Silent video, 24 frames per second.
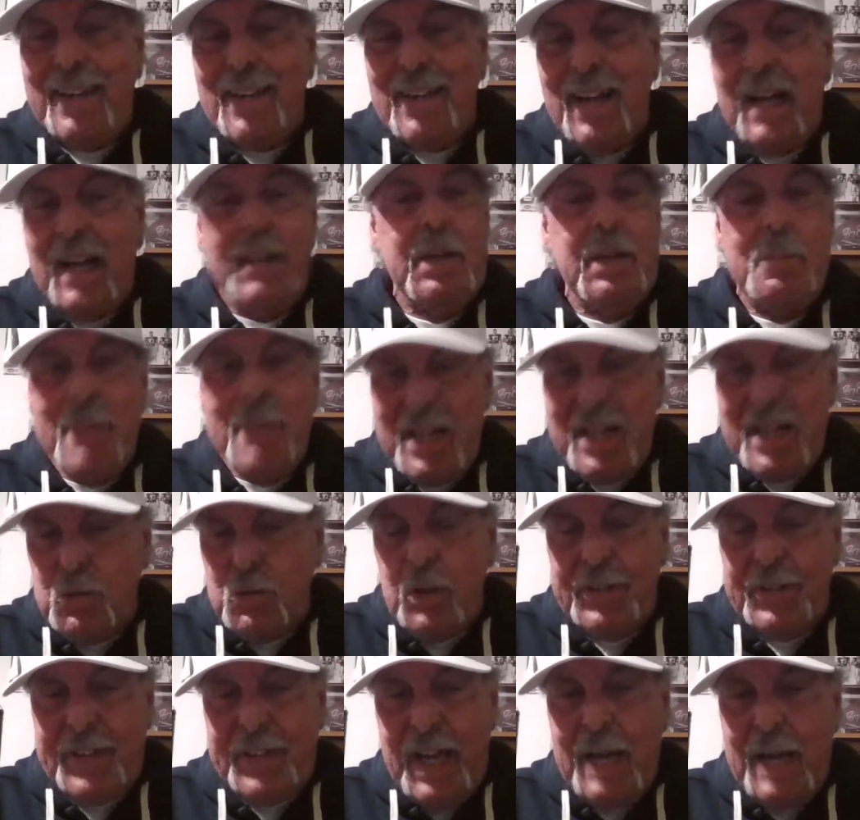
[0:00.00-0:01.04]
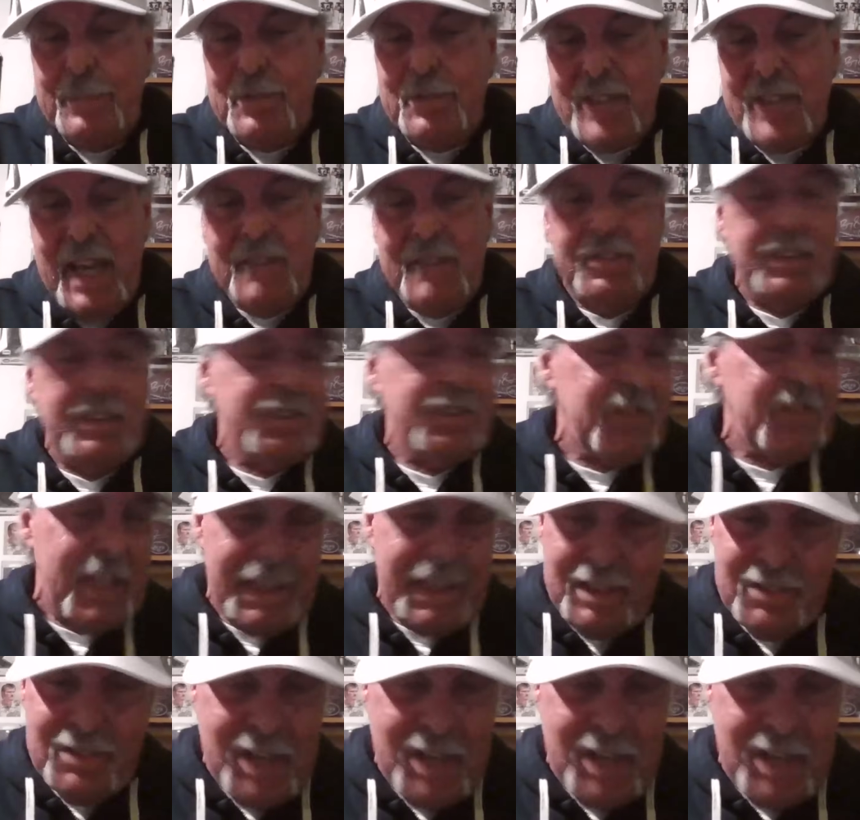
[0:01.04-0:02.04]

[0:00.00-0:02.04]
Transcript: on the Mets all-time save list. I think he's got